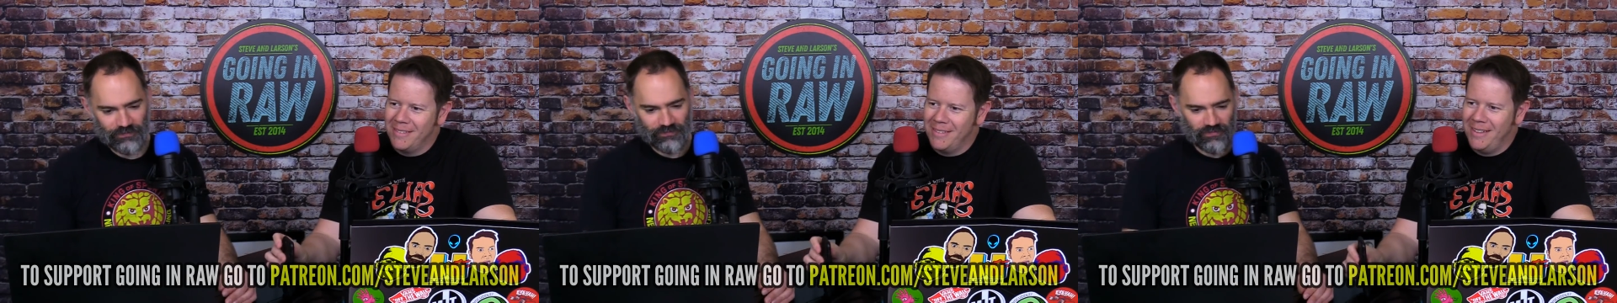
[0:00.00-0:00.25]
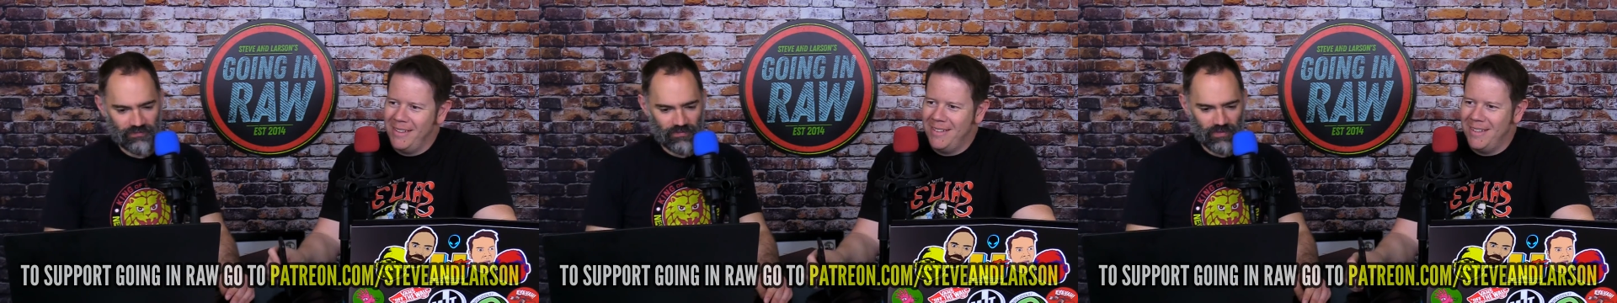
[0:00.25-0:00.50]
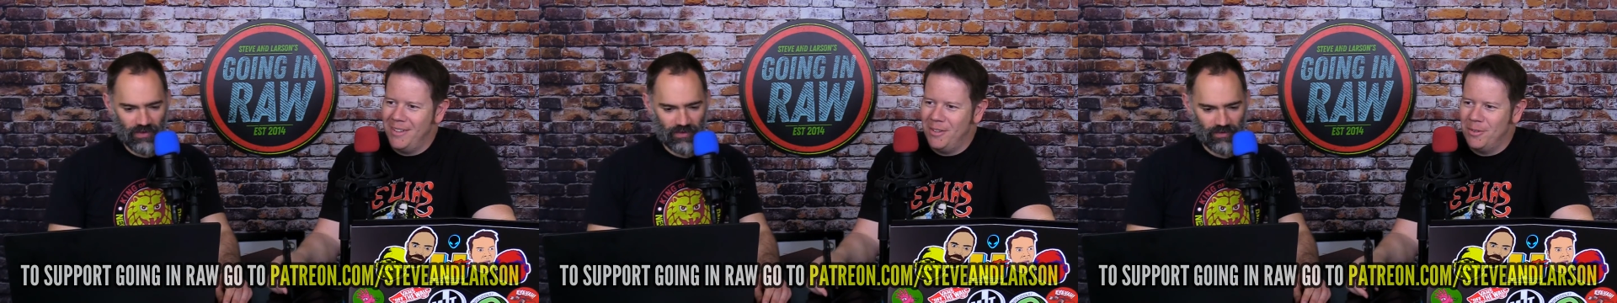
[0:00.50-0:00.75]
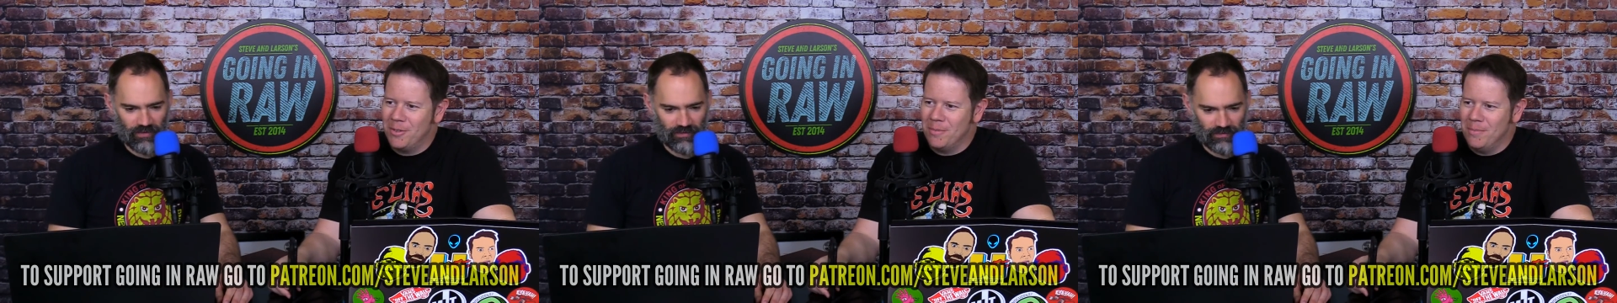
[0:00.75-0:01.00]
Speaker 1: He said,
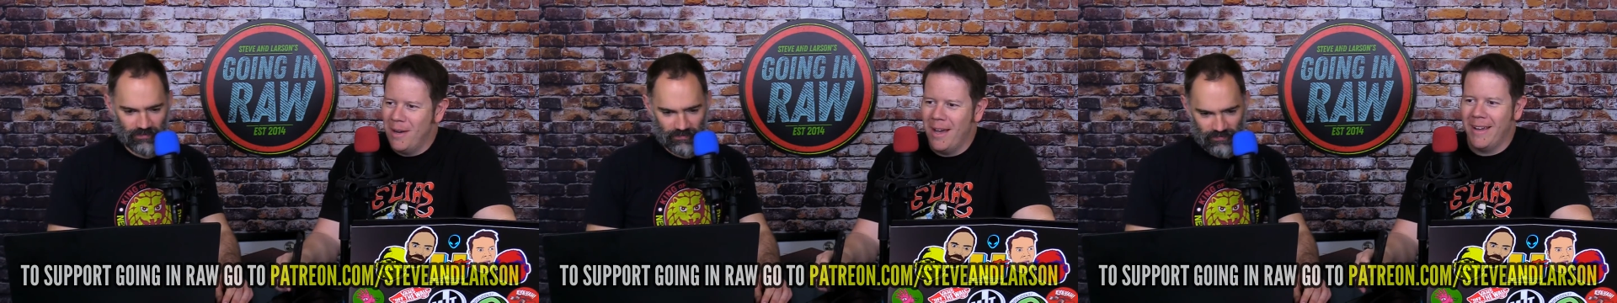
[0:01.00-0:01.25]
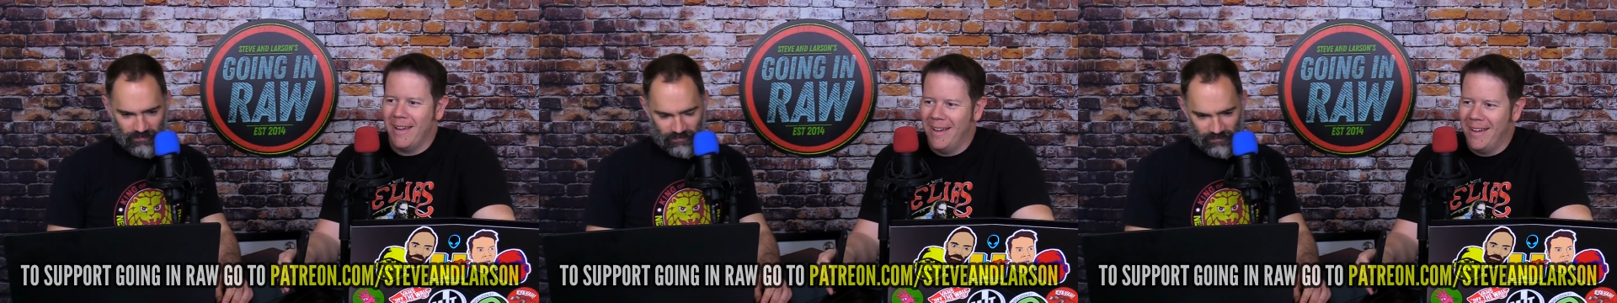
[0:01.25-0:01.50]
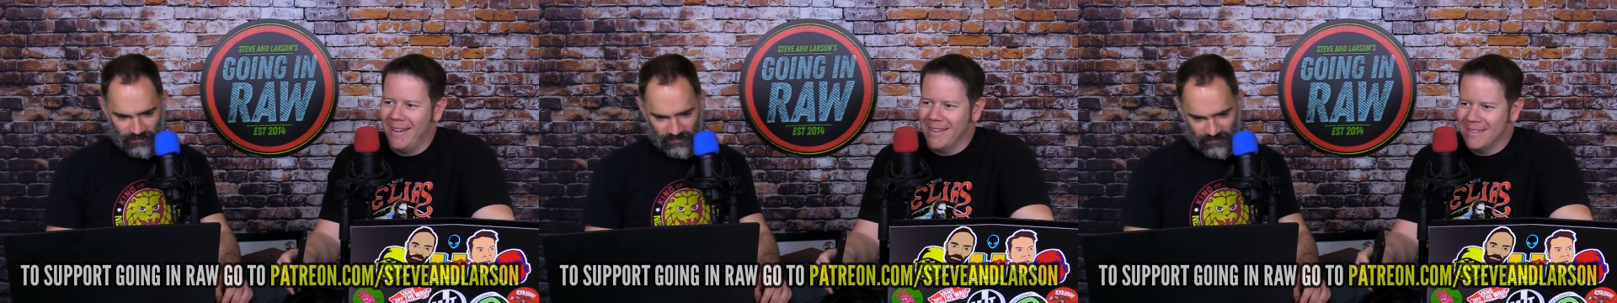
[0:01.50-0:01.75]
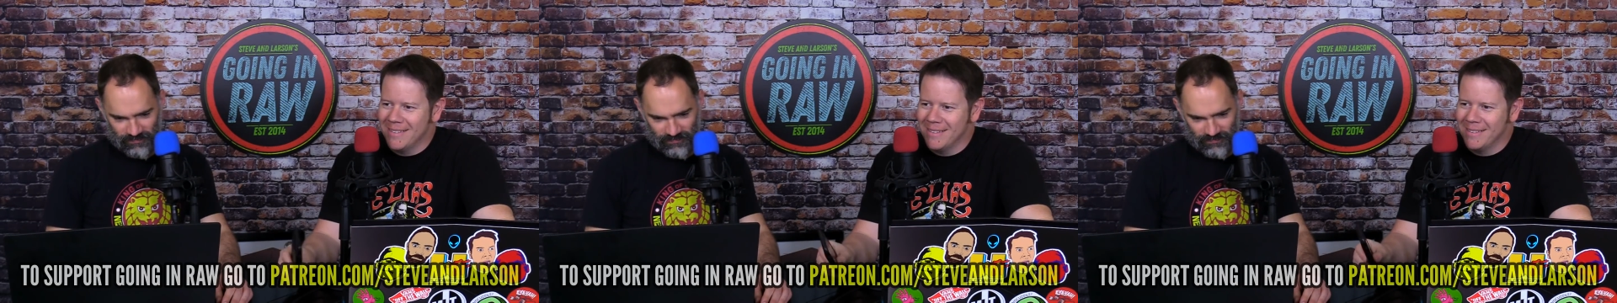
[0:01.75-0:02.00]
those are my
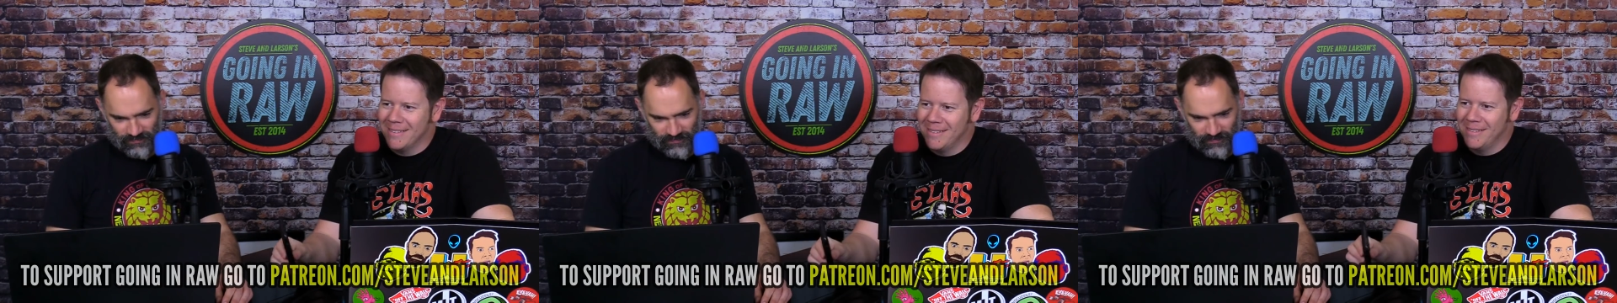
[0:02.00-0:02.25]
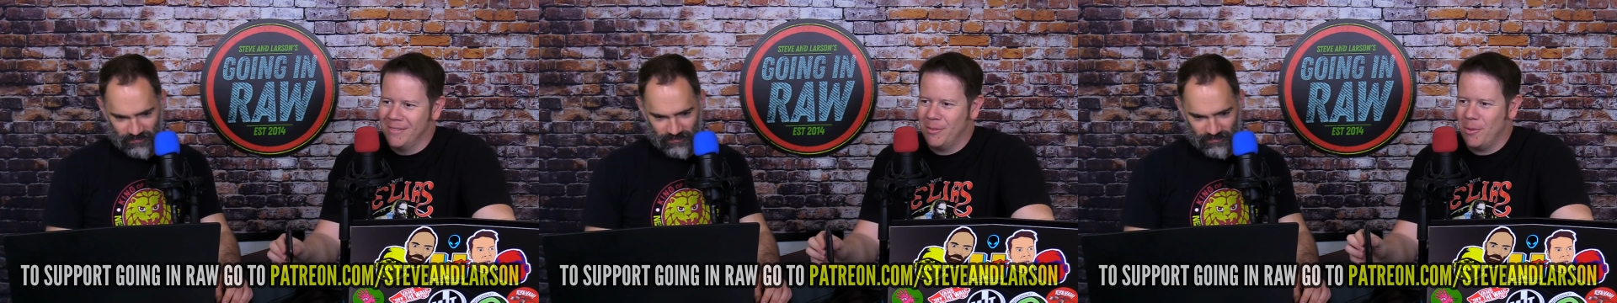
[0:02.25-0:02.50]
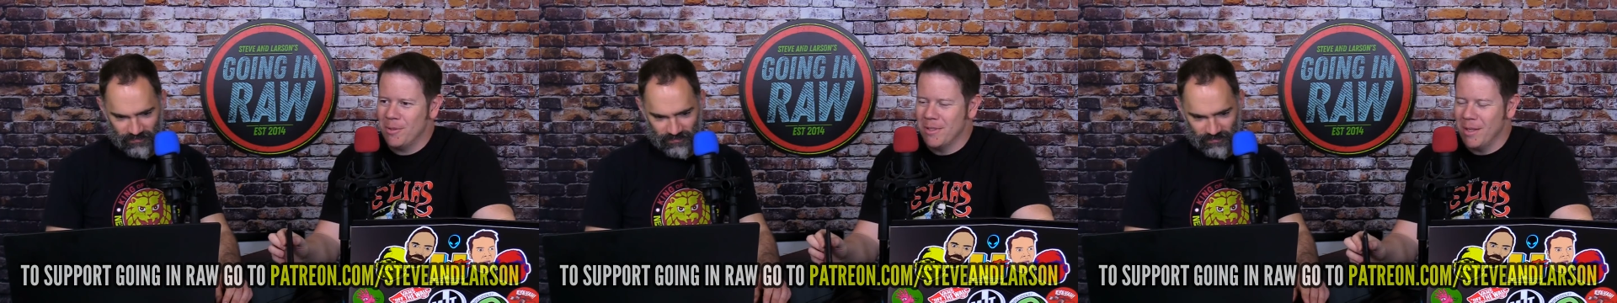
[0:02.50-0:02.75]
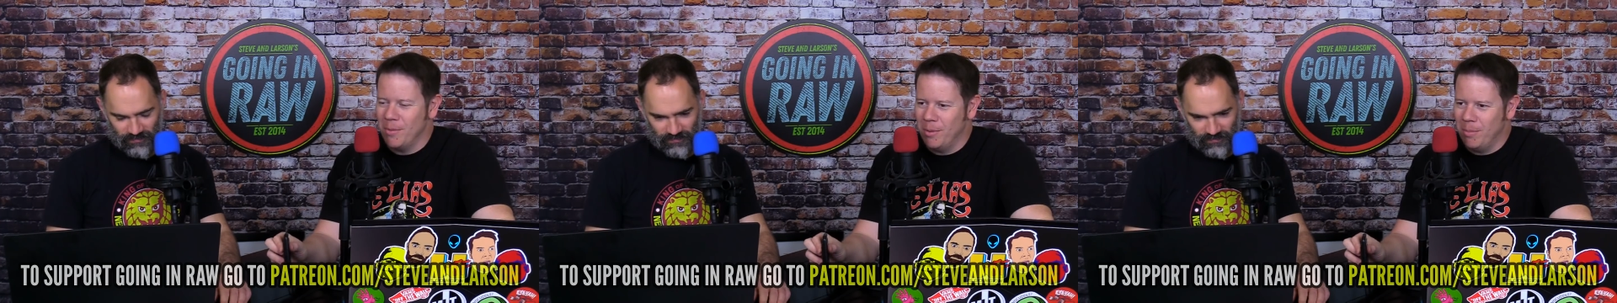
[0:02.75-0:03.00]
guys. Of course they
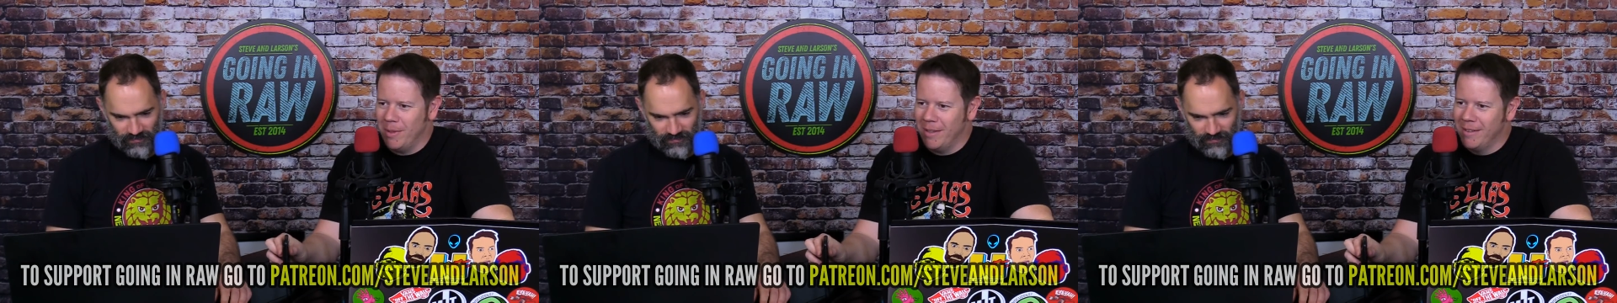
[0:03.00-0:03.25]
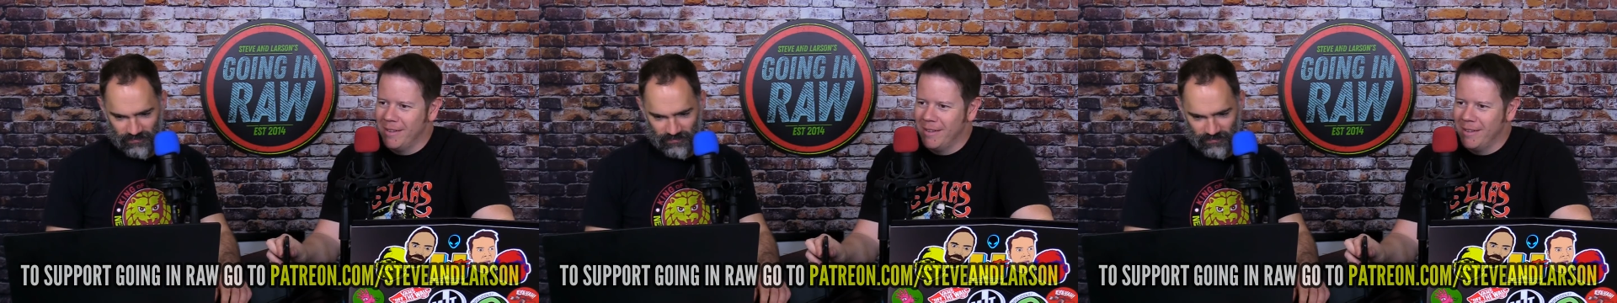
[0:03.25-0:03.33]
would be.